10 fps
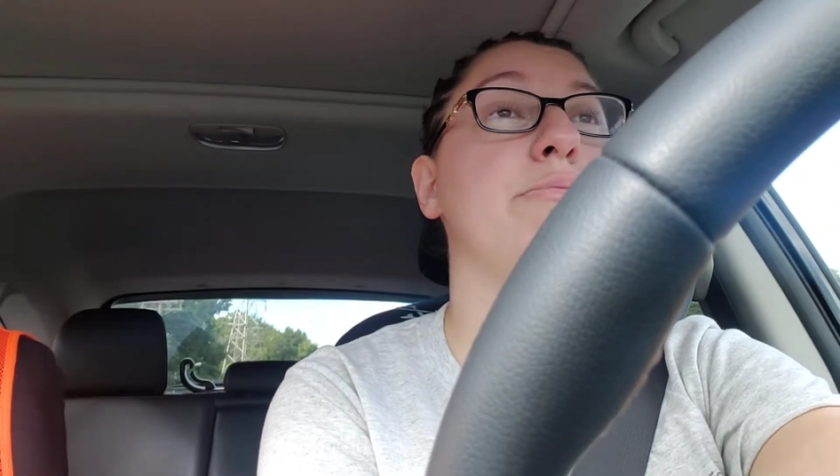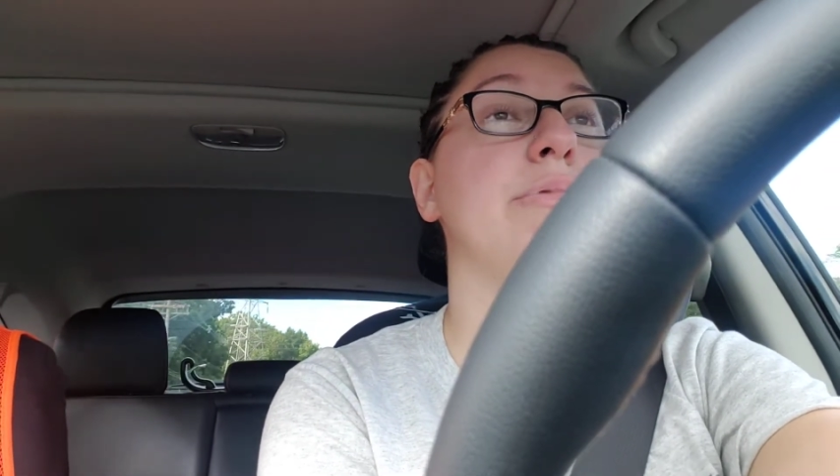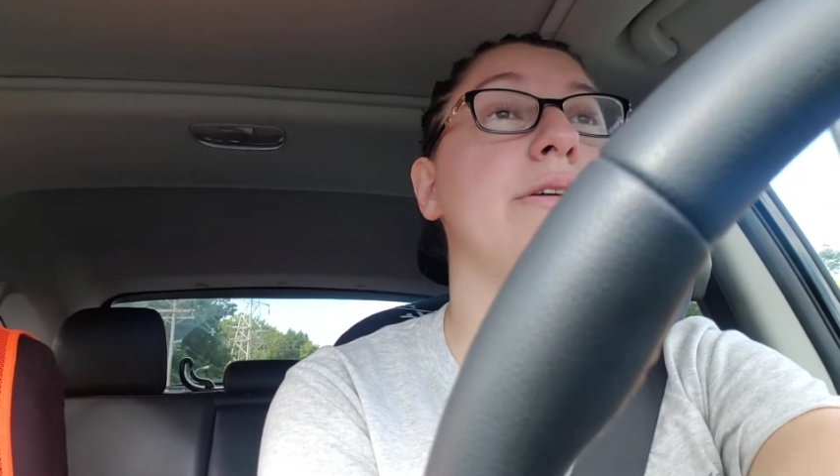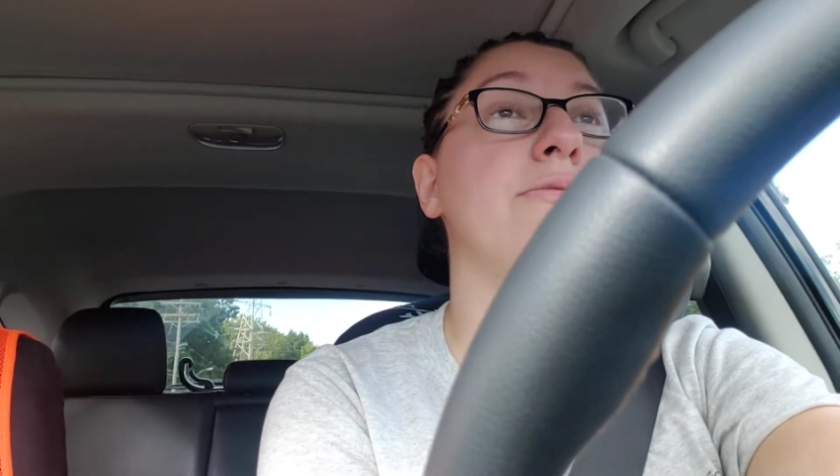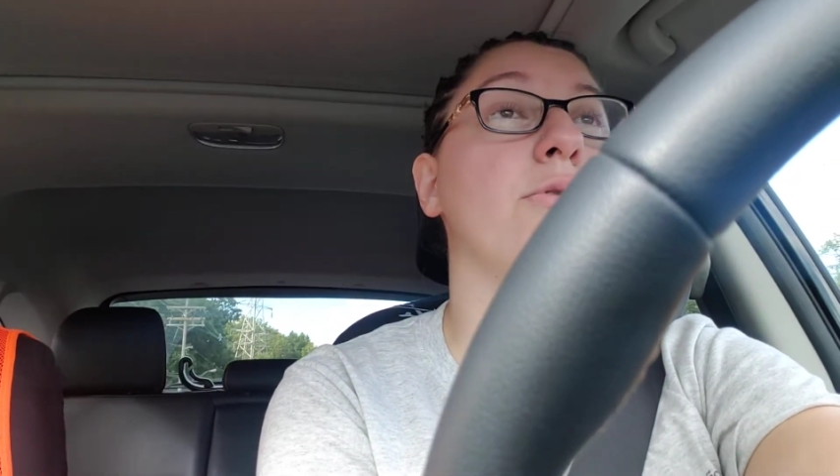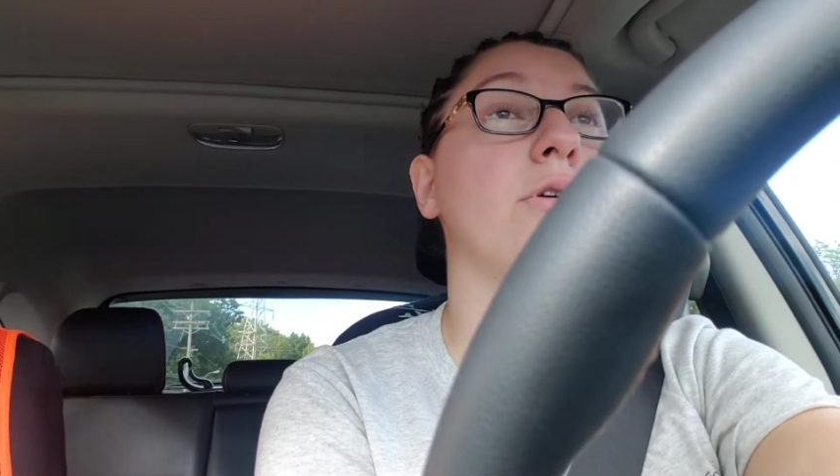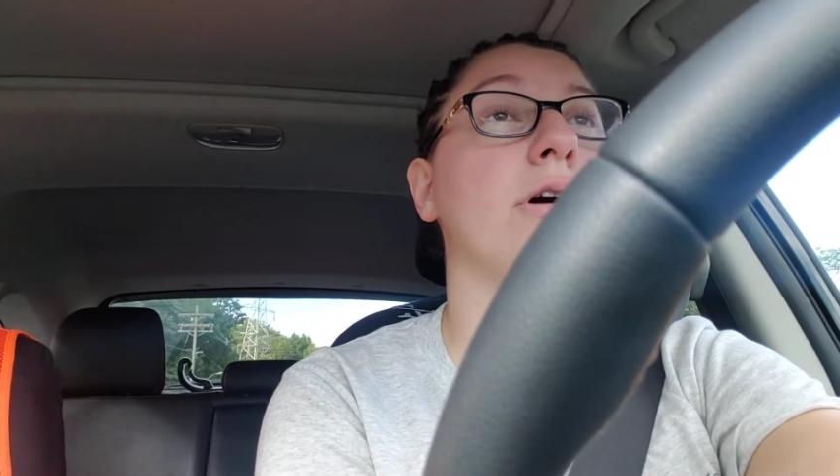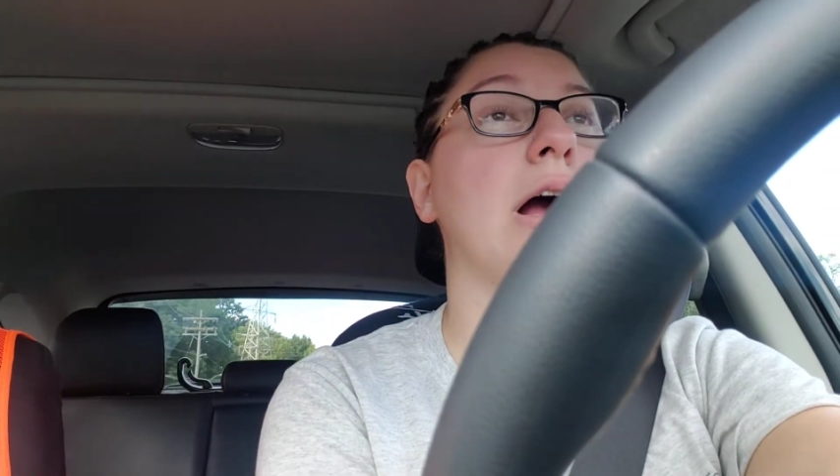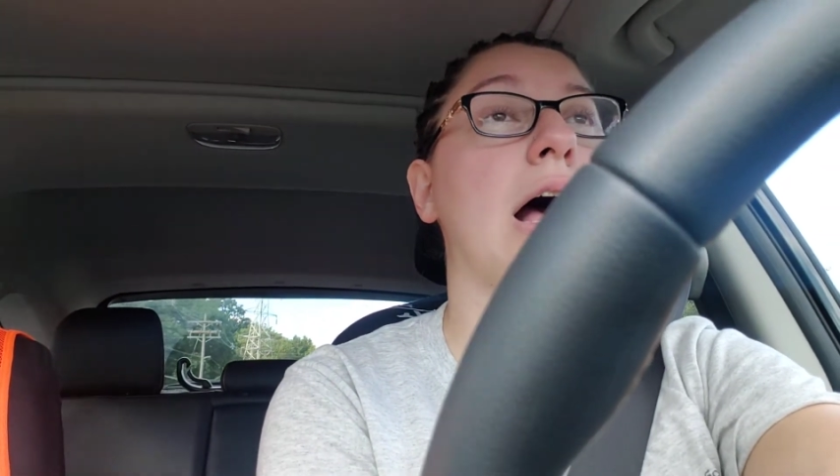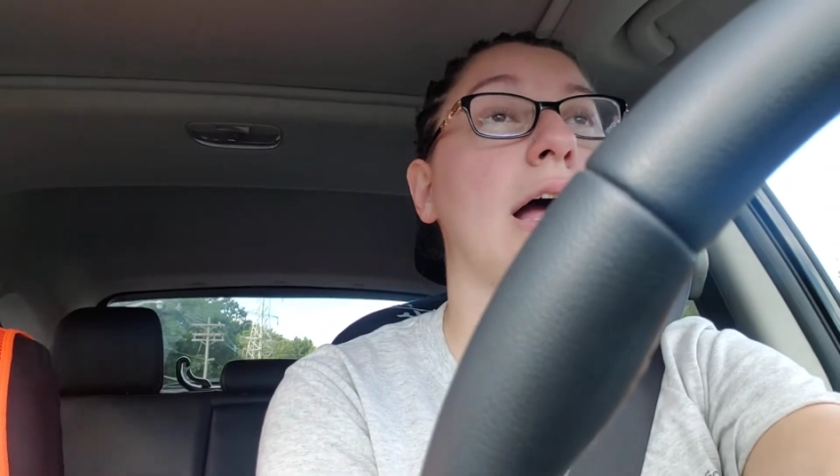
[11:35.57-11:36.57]

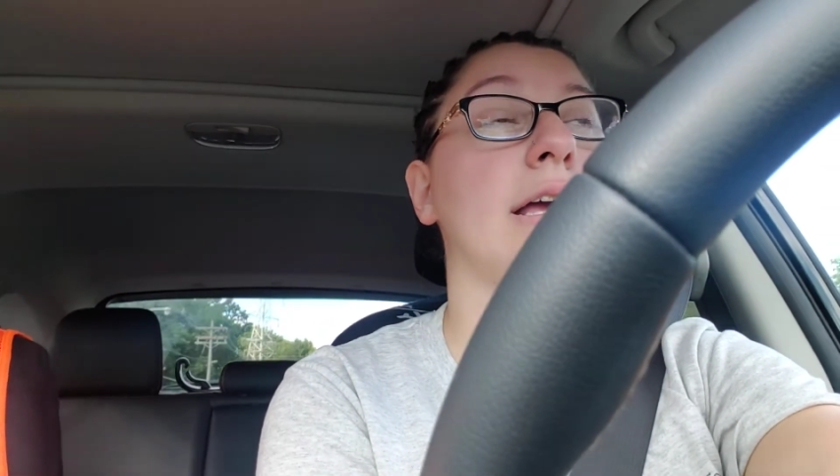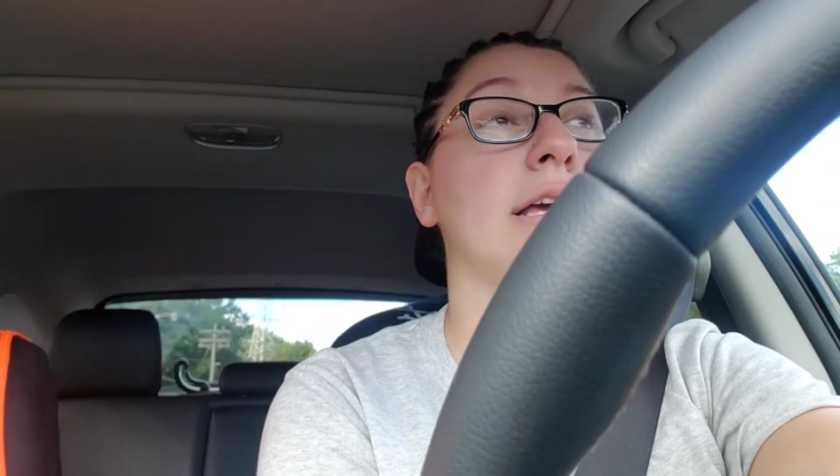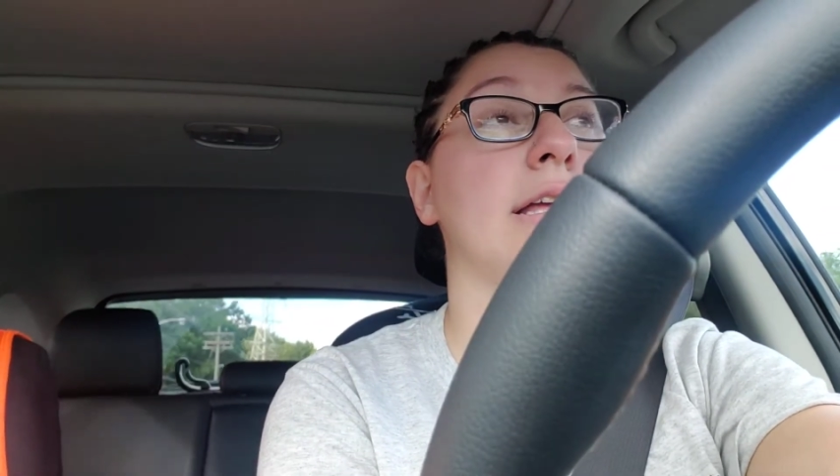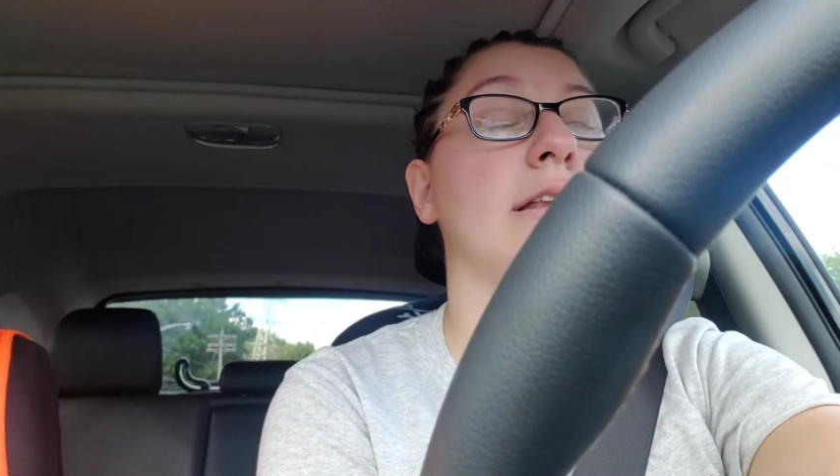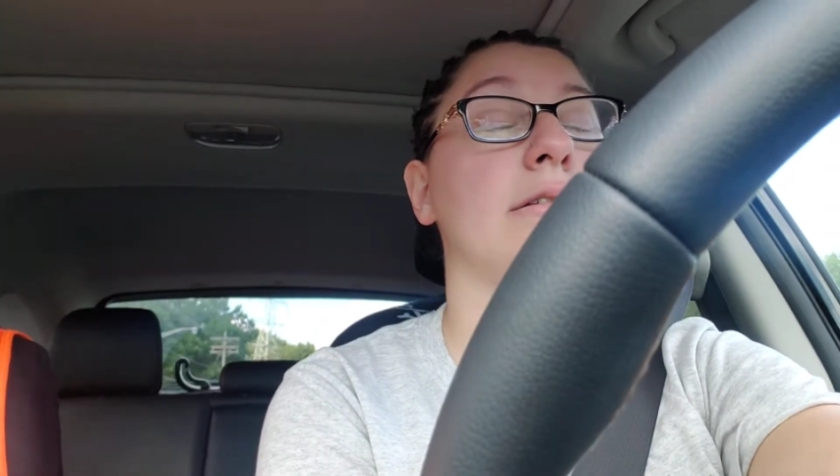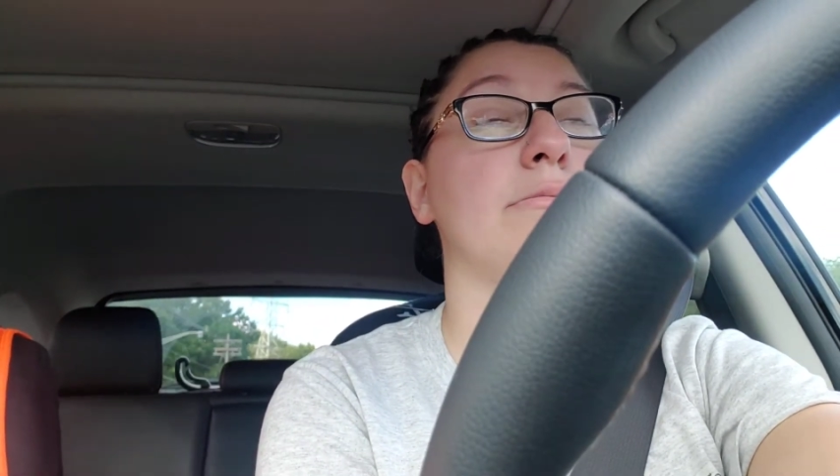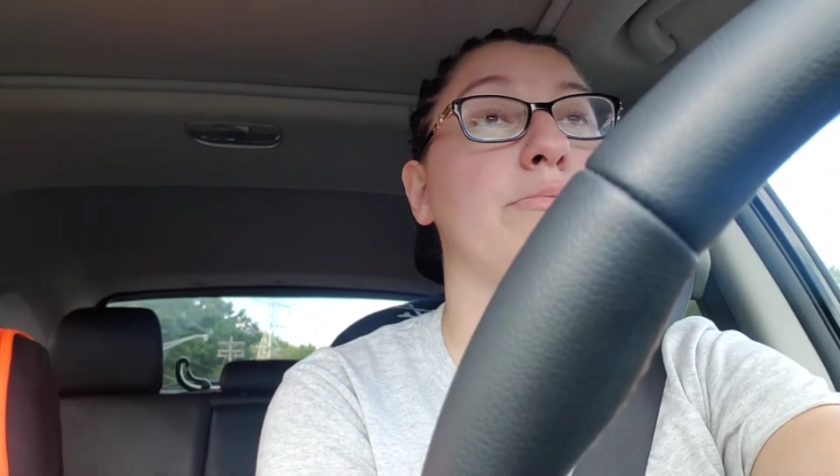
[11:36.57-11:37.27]
before I can